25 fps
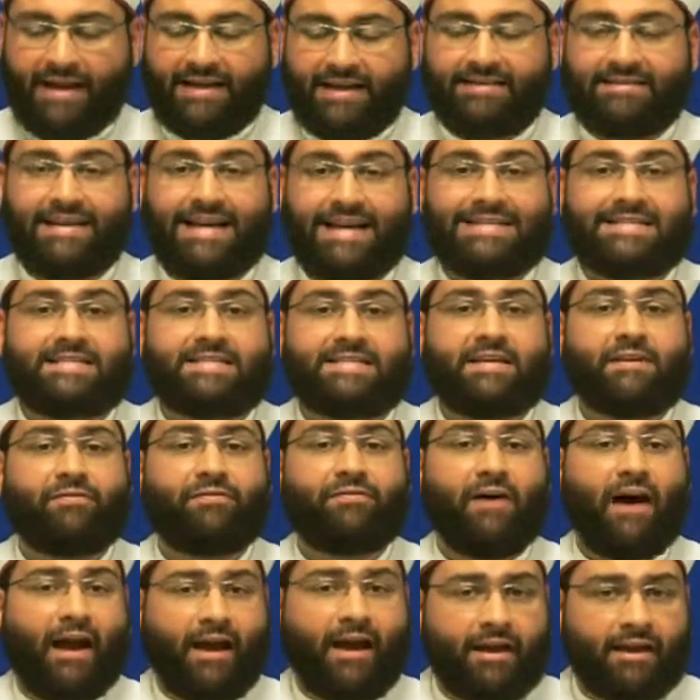by
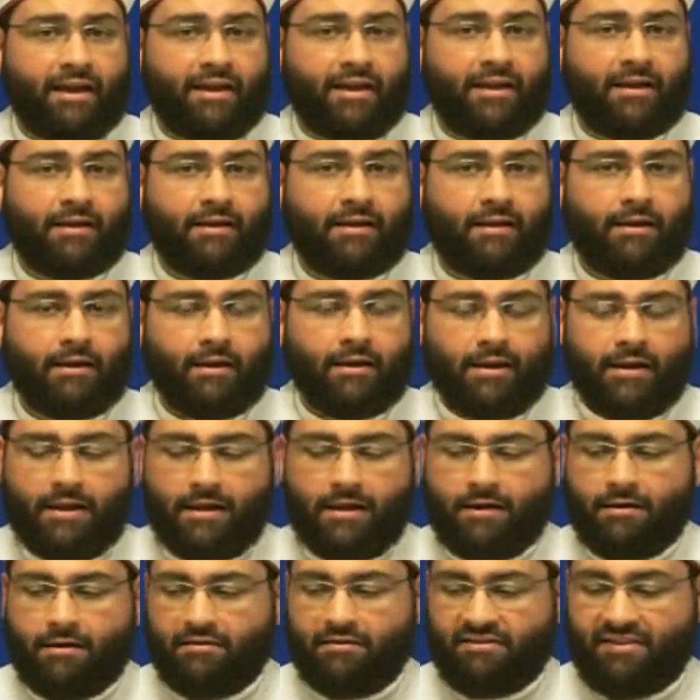testifying
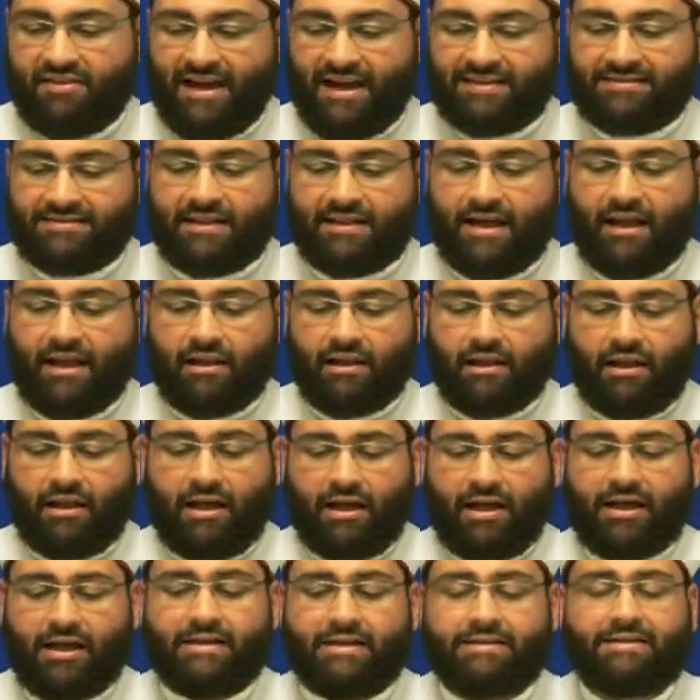that
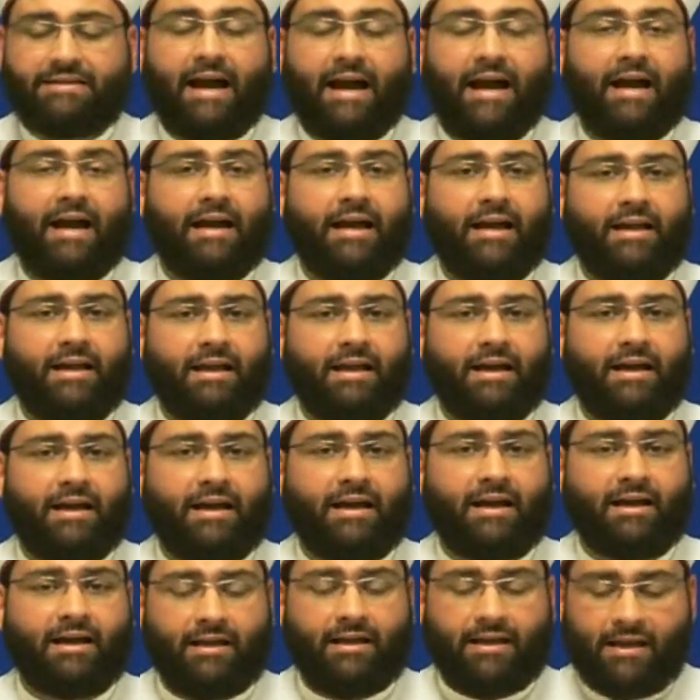Allah
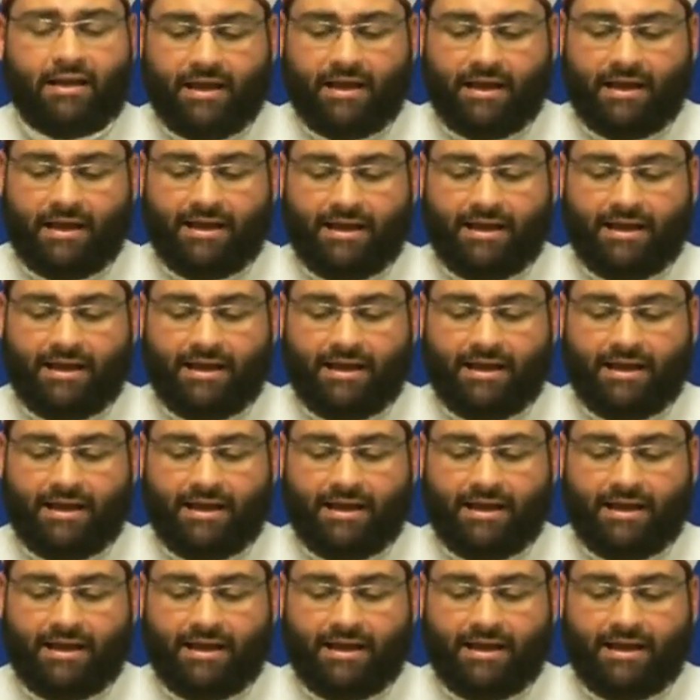Ta'ala